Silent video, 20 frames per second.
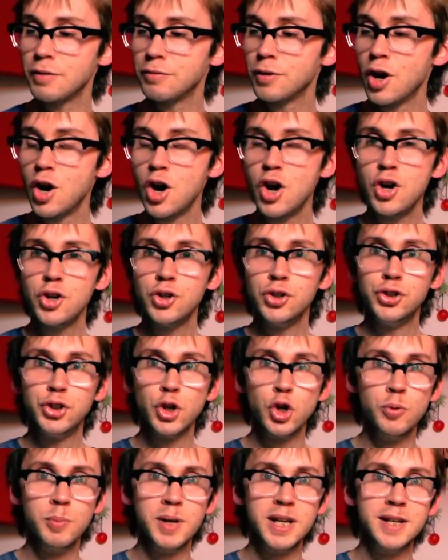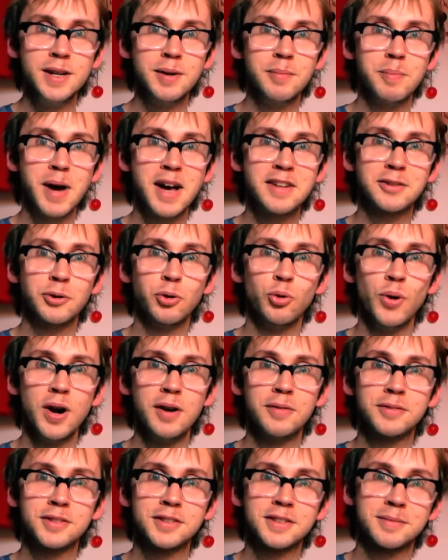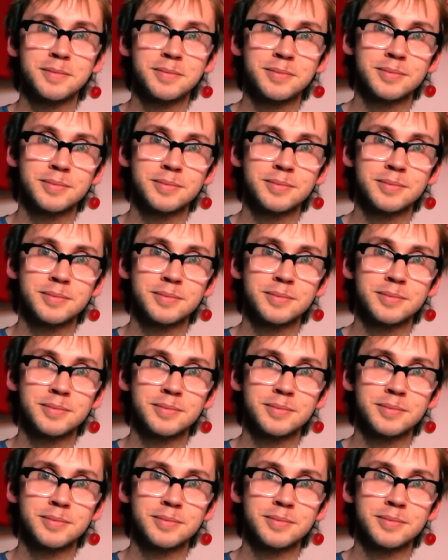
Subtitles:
of doomy metal riffs.